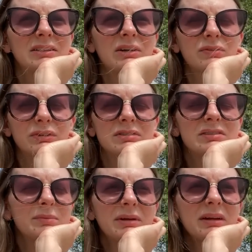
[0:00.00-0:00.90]

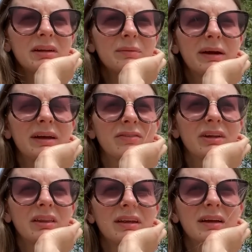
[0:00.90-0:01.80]
overstimulated by
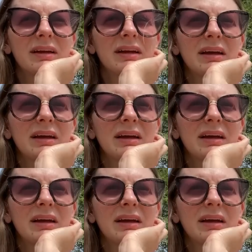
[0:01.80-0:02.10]
everything,